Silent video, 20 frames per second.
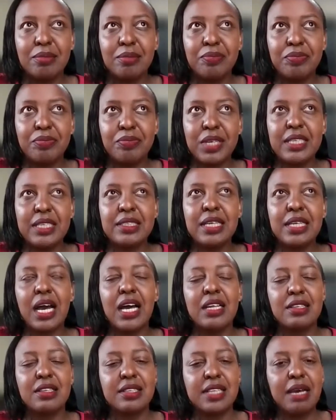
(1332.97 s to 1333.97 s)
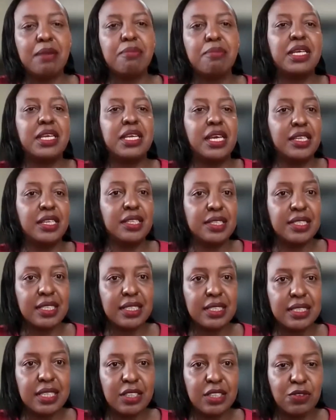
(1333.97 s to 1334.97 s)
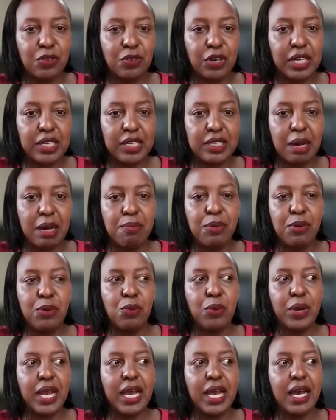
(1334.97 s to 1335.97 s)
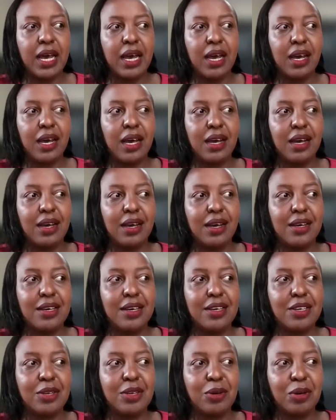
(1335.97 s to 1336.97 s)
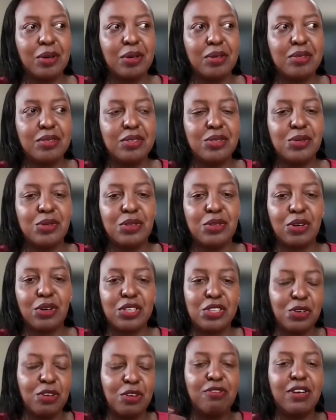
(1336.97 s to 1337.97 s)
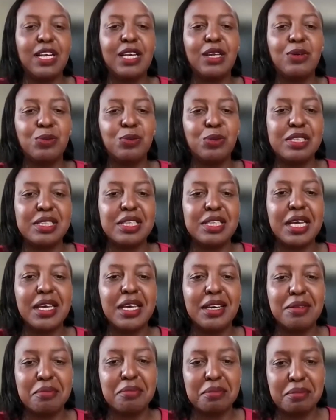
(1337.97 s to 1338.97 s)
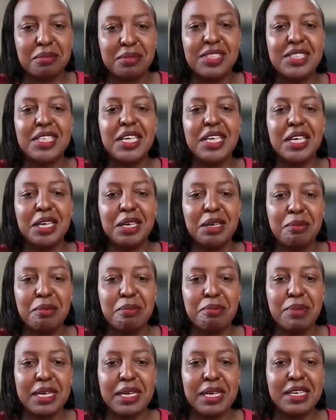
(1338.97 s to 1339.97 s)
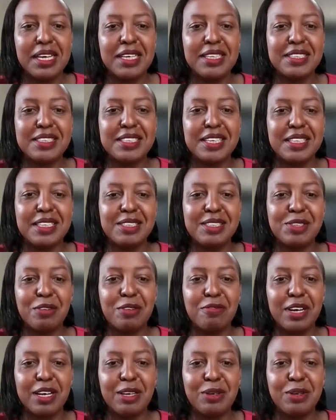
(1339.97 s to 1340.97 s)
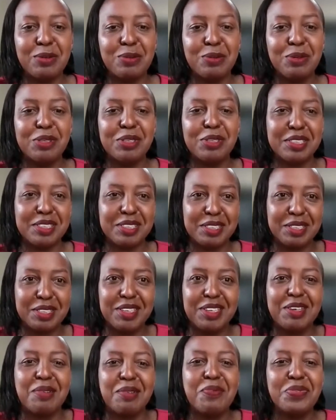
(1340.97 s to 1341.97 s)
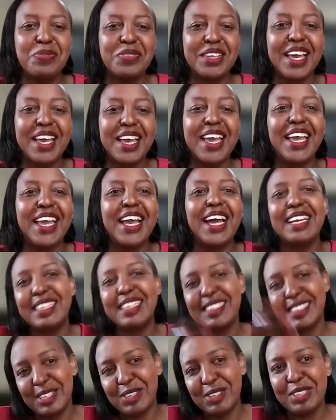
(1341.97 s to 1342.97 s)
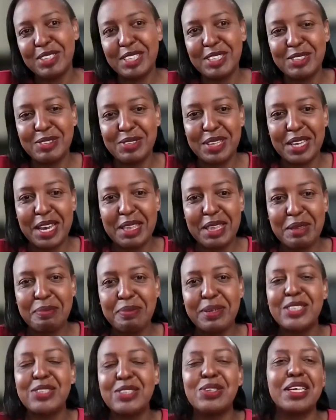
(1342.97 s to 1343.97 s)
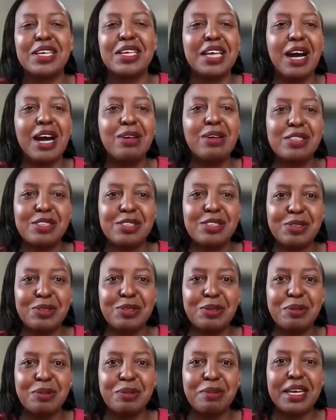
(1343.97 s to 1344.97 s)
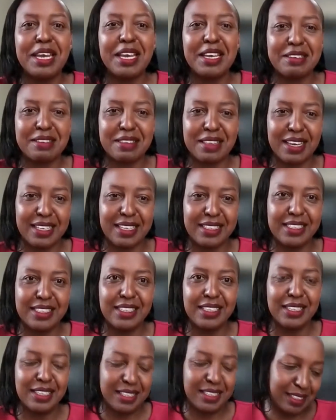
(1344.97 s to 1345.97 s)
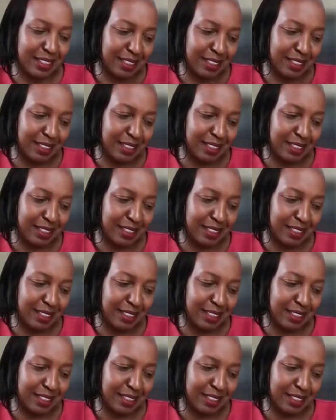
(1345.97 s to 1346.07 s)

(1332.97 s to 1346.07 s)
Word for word: Um, is has there been instances, for example, where you know you thought your value was C, but in essence your value was A, at least according to the other person, and how did you manage that?